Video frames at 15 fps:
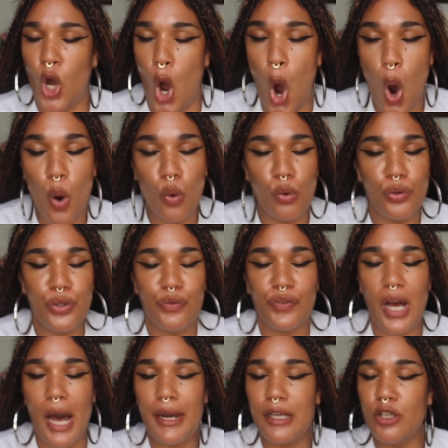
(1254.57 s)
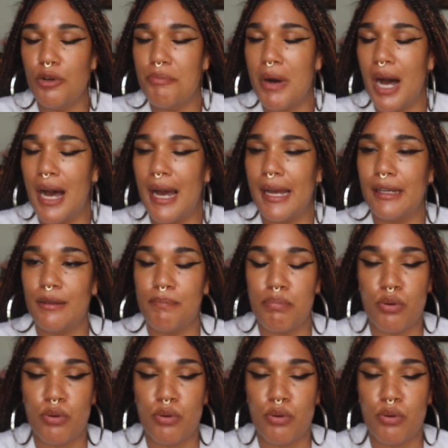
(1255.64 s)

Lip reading: code you've got in your mind,